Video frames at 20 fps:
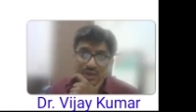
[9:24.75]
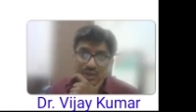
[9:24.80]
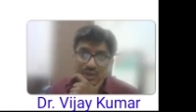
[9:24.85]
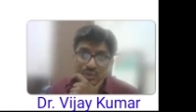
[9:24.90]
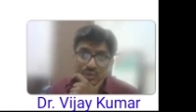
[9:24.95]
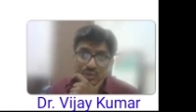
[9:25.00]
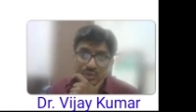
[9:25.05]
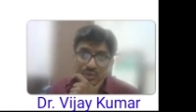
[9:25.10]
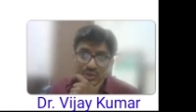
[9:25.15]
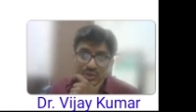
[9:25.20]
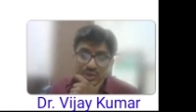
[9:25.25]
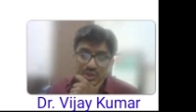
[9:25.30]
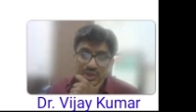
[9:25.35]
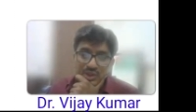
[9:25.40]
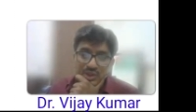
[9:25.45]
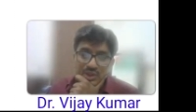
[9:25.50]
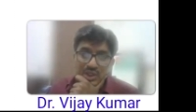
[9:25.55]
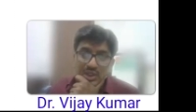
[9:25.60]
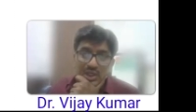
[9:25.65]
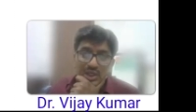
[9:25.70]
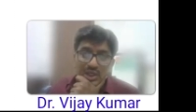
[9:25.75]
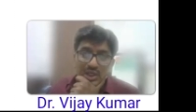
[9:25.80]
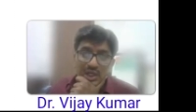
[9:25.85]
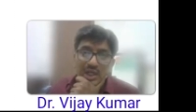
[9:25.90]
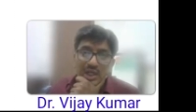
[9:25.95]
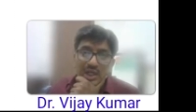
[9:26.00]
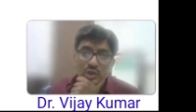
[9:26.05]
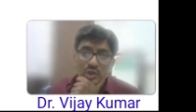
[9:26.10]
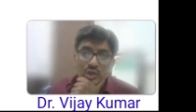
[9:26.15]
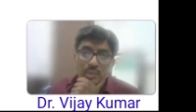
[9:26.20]
so this is
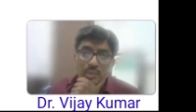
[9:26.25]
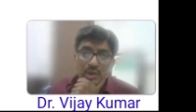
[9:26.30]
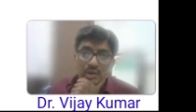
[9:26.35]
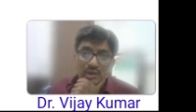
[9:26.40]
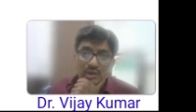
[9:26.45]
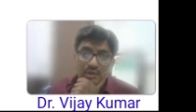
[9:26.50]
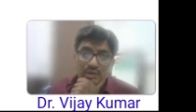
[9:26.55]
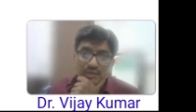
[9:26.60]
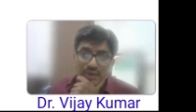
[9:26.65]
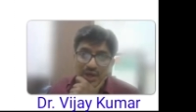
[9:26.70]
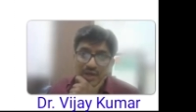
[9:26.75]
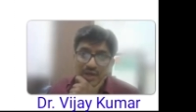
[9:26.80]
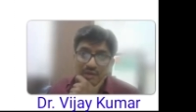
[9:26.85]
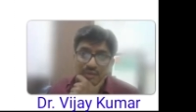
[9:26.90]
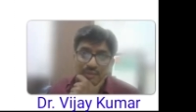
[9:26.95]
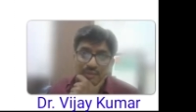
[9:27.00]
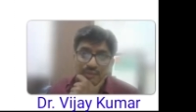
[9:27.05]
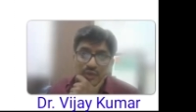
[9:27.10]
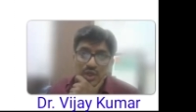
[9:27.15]
n to the power 5.